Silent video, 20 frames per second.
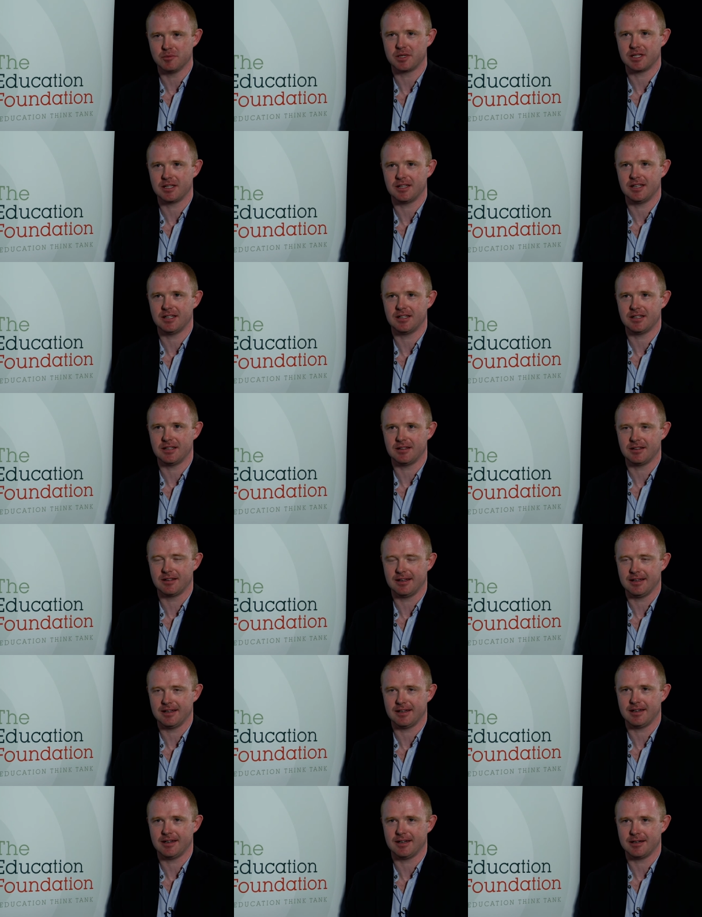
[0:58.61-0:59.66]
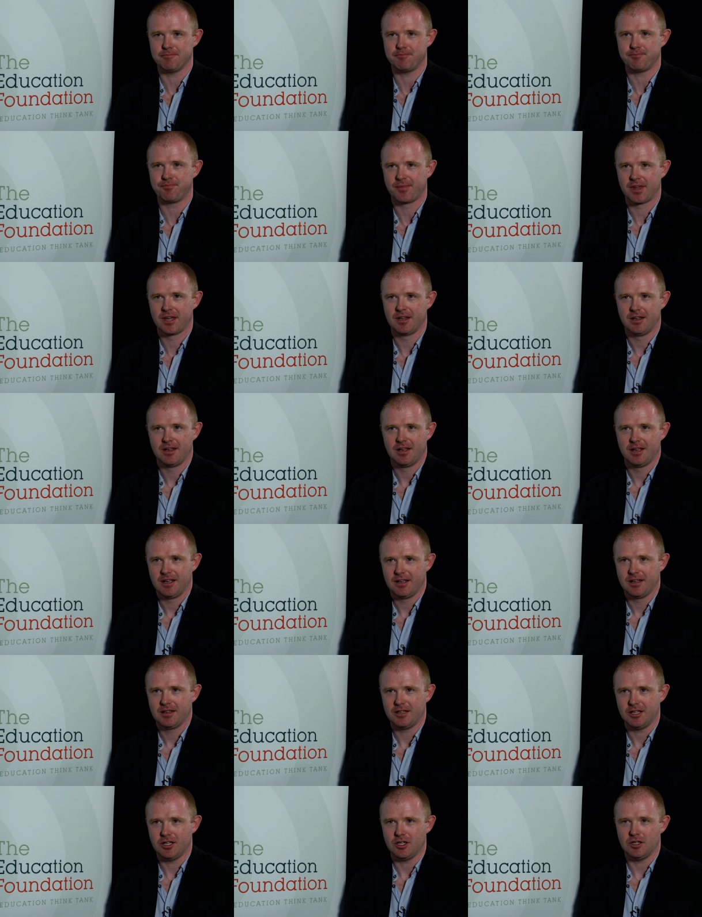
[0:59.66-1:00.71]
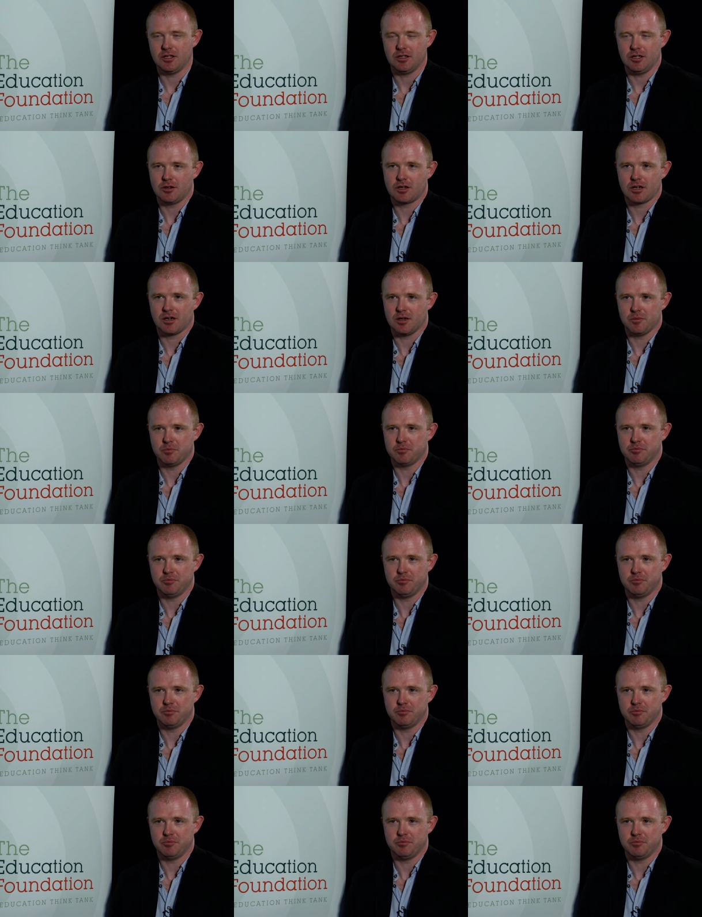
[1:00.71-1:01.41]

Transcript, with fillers: But it, it um, you can't